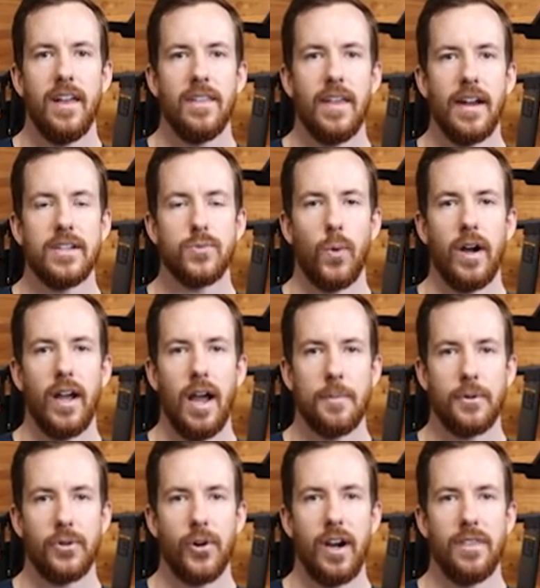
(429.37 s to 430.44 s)
That is why I'm
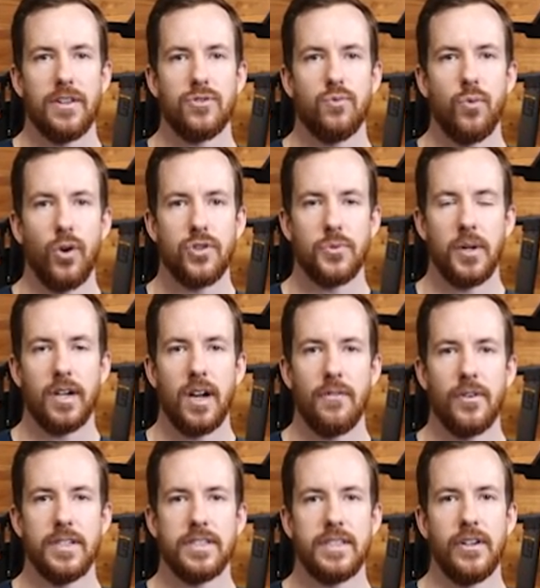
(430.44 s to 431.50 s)
creating this Road to
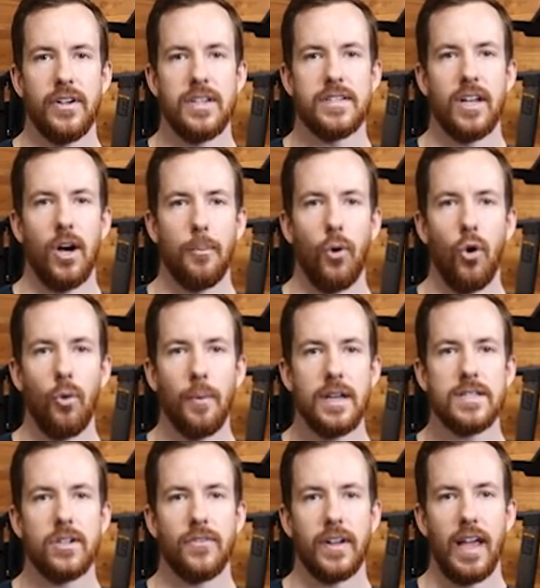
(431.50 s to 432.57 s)
Recovery series to help hold
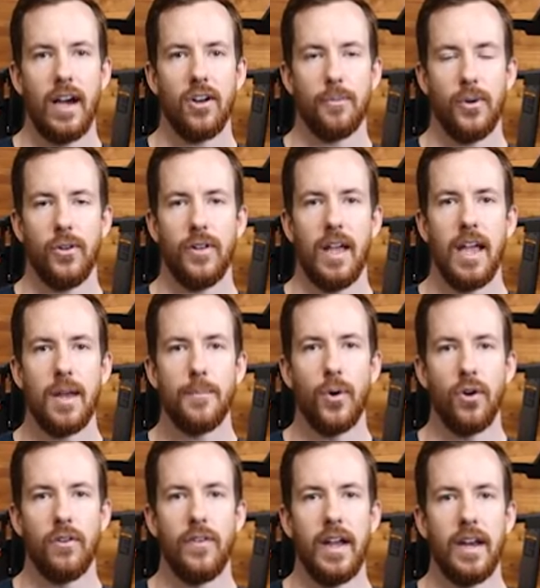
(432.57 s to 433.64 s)
myself accountable and
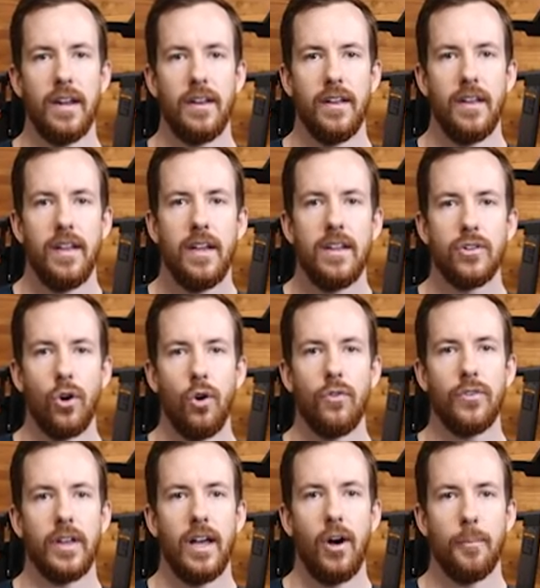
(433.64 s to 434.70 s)
motivated, to
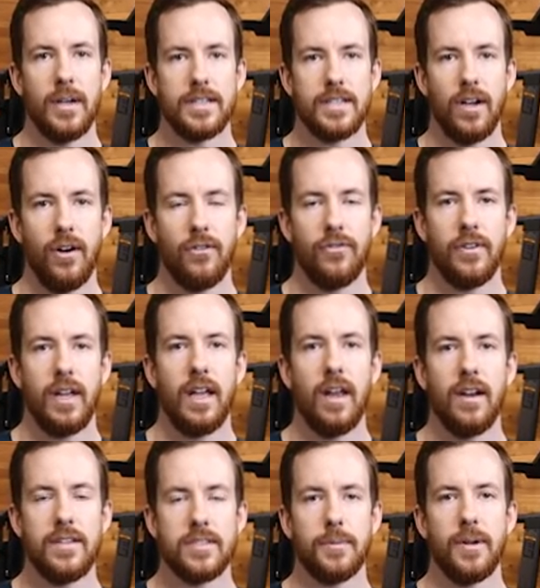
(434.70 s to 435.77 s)
hopefully help myself
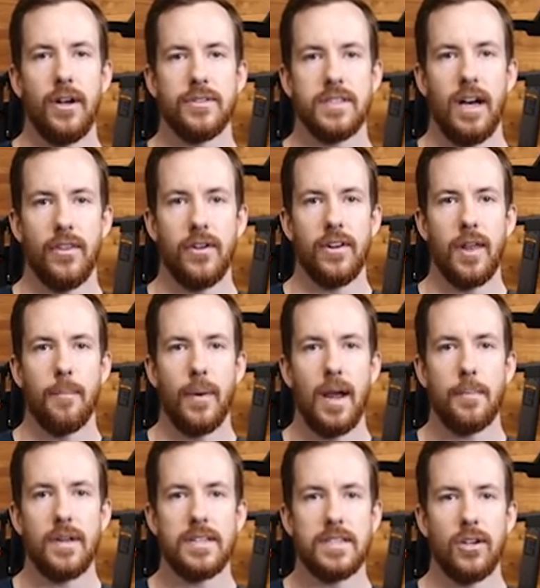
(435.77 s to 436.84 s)
and someone else out there that
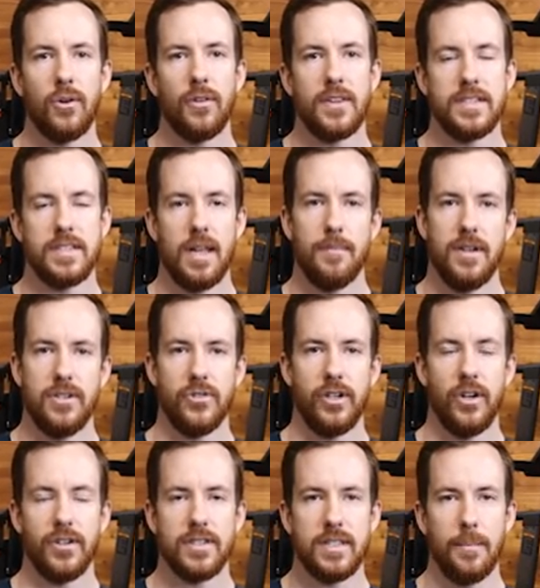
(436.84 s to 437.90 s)
might be dealing with the same injury
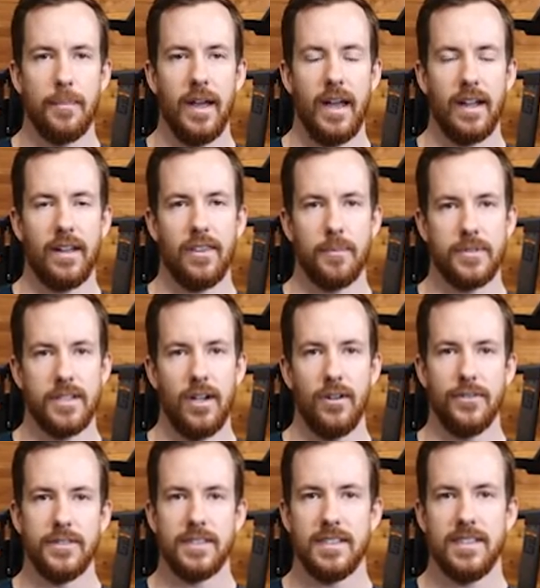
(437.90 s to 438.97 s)
or setback
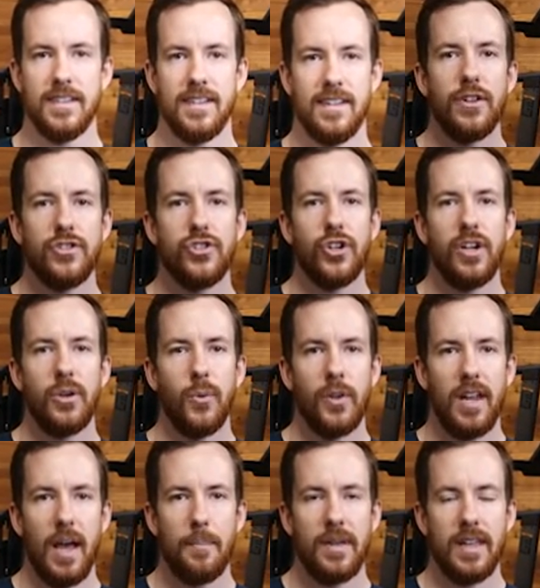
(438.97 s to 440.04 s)
themselves. This journey will
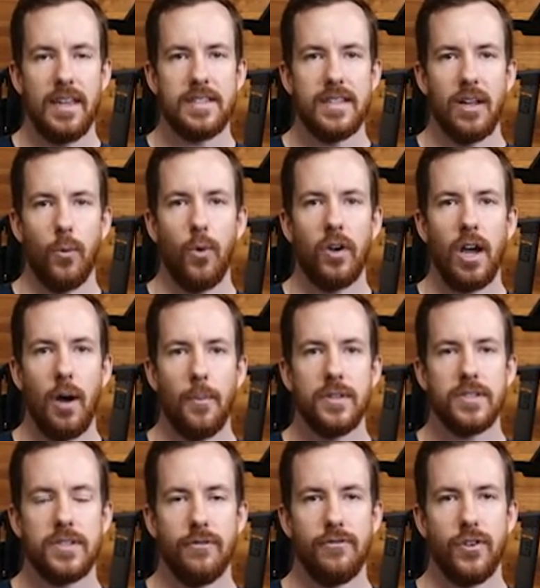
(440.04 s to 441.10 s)
not be easy. It will come with
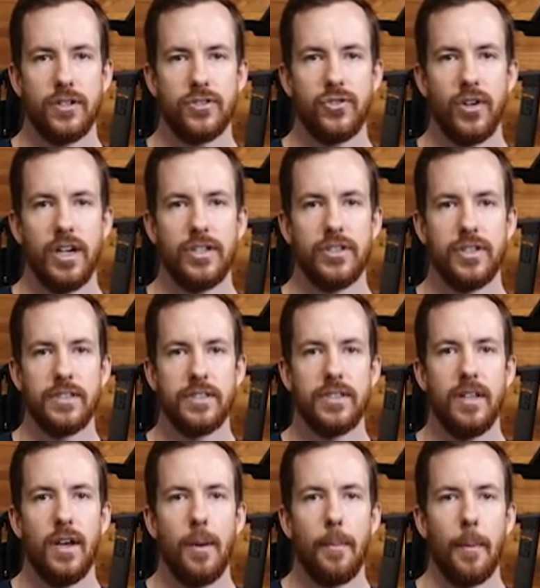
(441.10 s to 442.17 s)
some
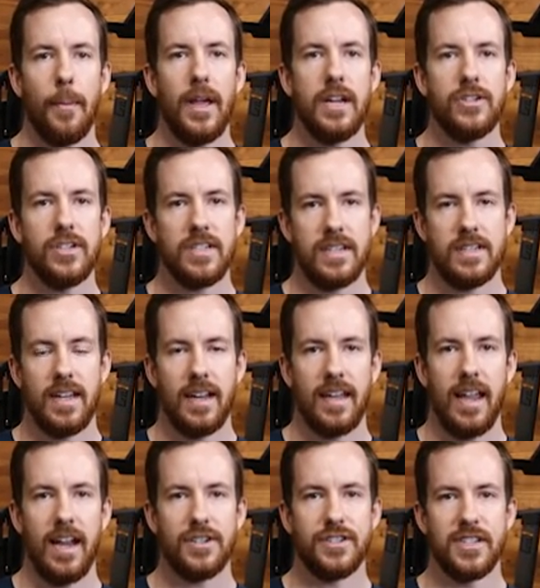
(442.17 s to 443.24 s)
frustrations, but patience and
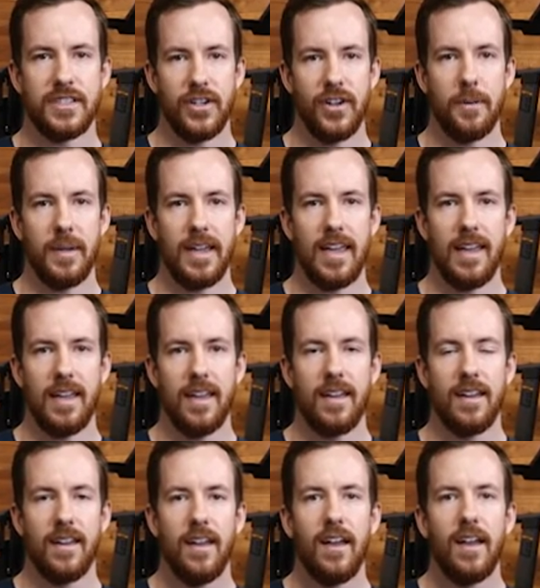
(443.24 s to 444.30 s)
dedication is going to be
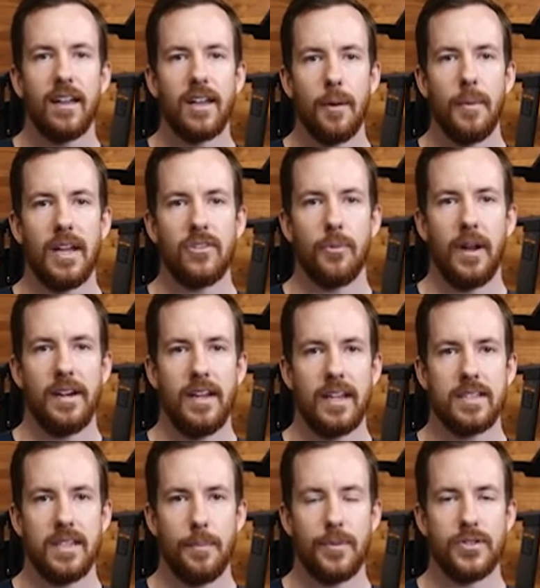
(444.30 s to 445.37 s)
key. Come back for my
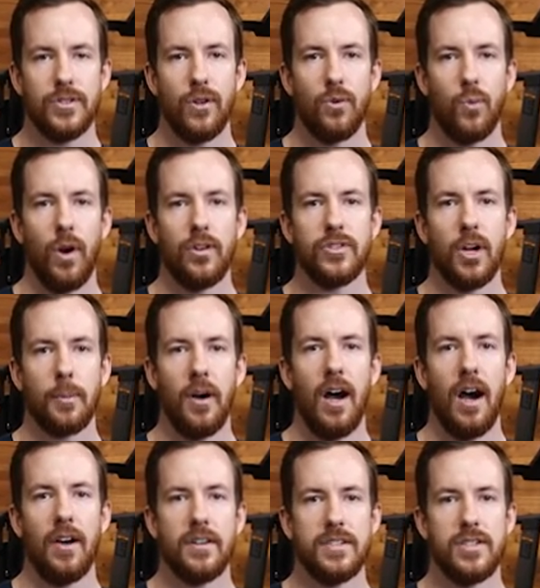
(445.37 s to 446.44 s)
next episode where I'll talk about
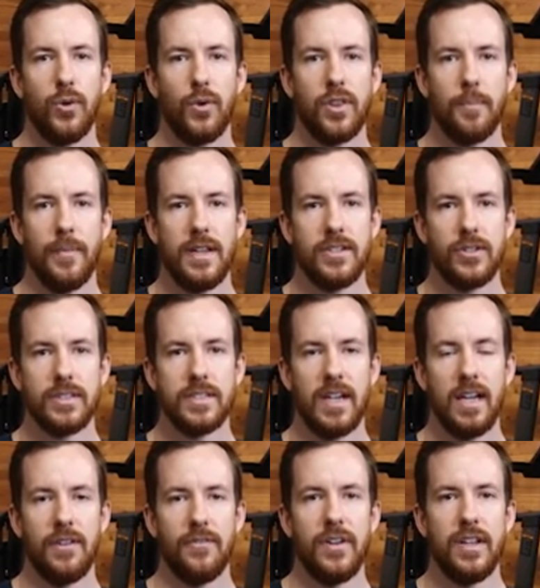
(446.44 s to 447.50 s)
how to deal with the mental
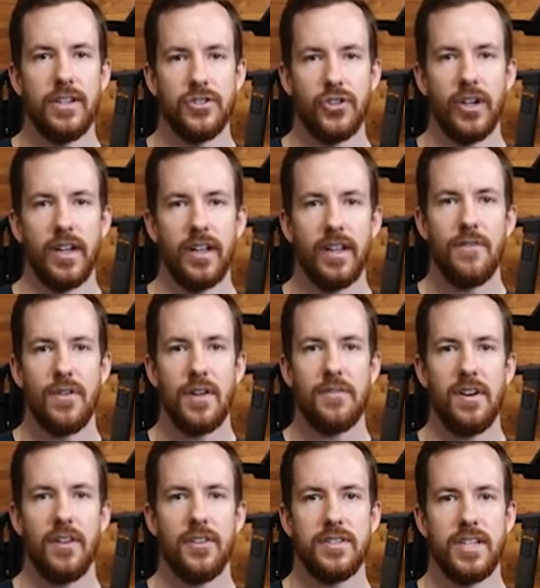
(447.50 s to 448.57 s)
side of an injury. If you have
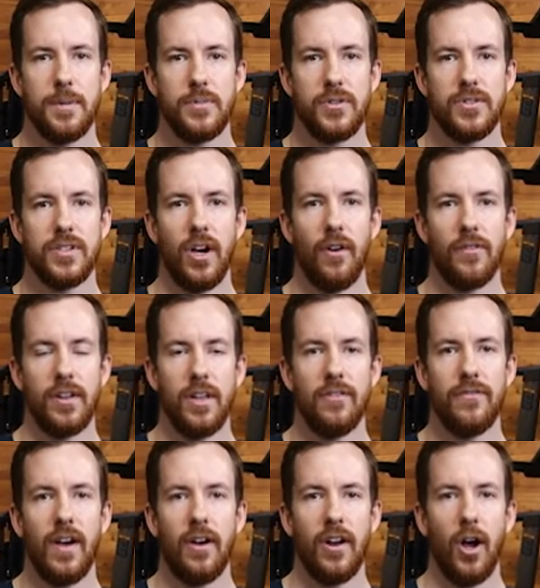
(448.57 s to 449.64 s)
any other tips yourself that you
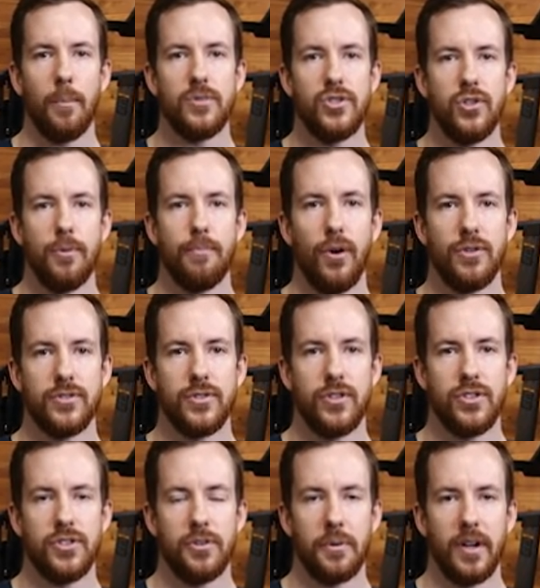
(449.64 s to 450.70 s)
found helped you
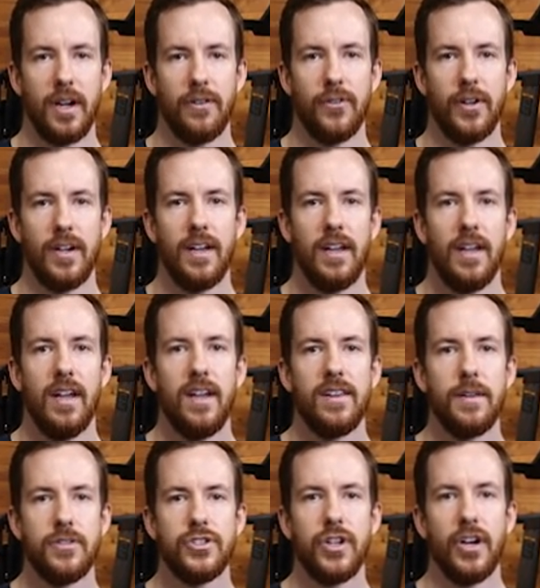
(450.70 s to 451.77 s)
post-surgery recovery,
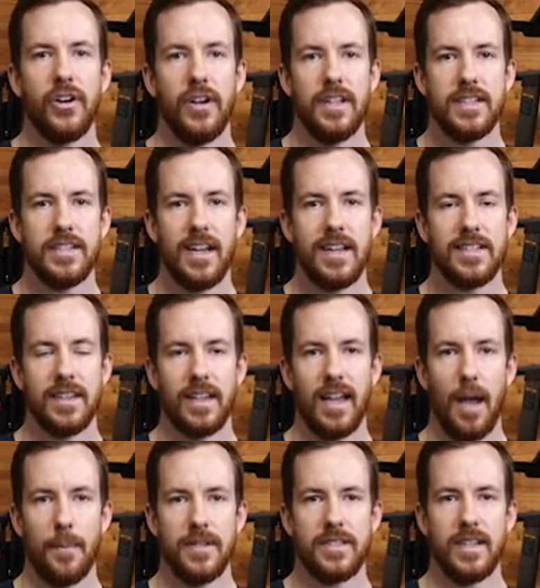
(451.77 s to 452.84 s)
then share your insights in the
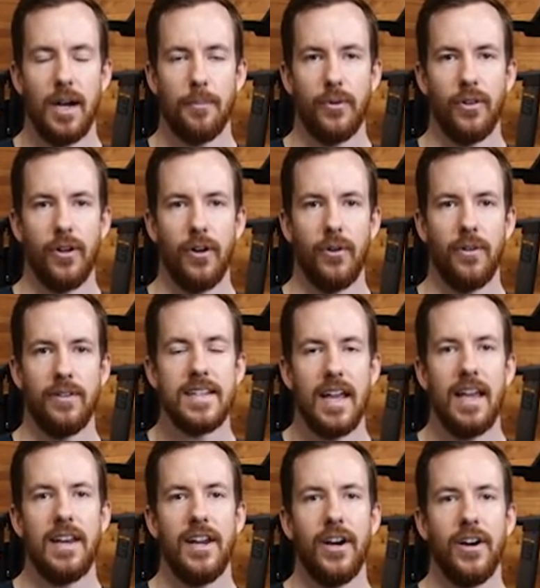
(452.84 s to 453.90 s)
comments down below. To
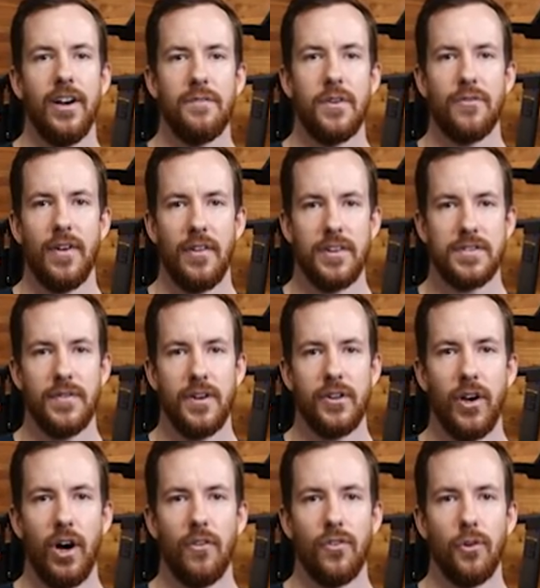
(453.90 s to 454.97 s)
end here, if you found this video
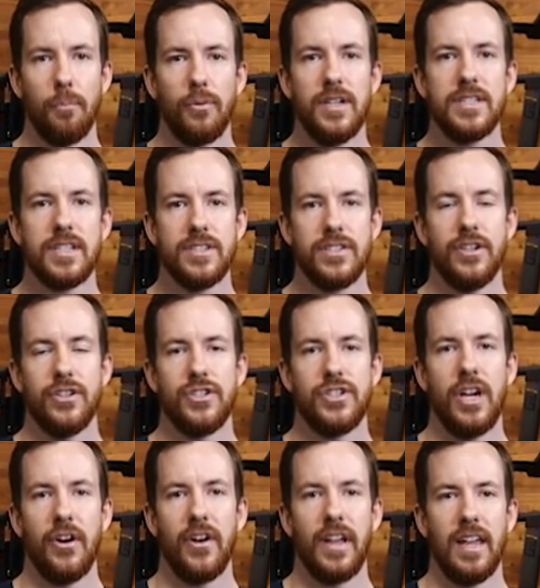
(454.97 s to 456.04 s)
helpful, please consider
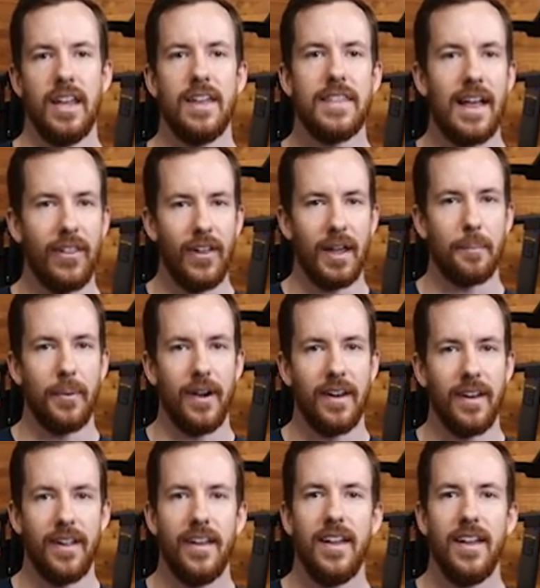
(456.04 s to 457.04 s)
sharing and hit that like button.